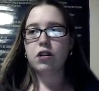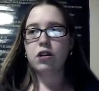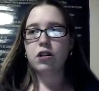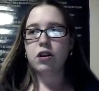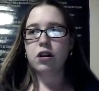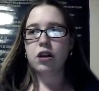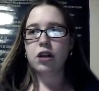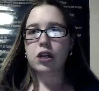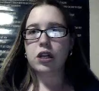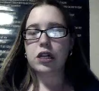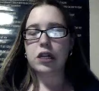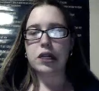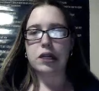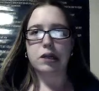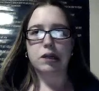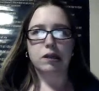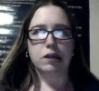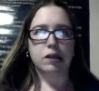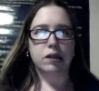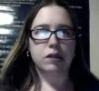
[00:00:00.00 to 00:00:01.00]

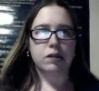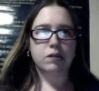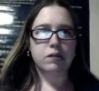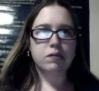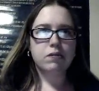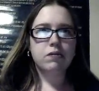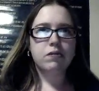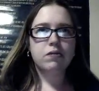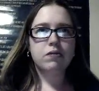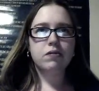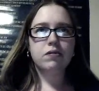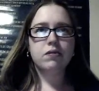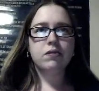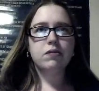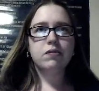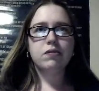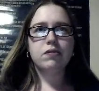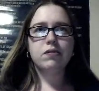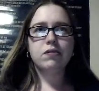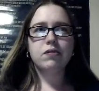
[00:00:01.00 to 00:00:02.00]

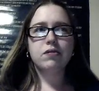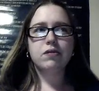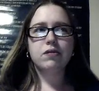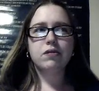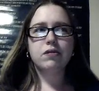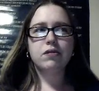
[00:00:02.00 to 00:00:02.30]
(silence)